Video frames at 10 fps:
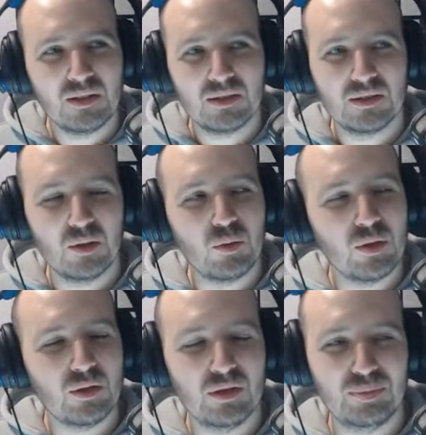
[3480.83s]
about
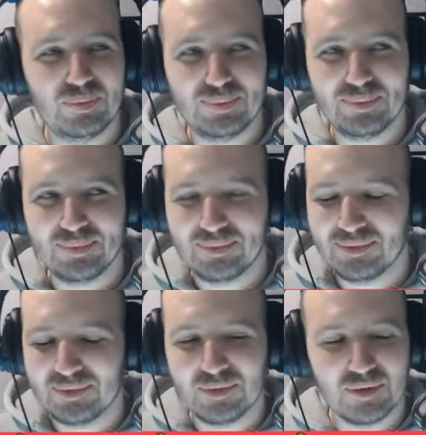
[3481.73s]
300 releases
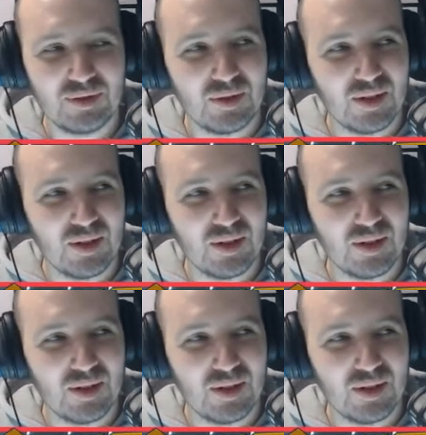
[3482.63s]
since then.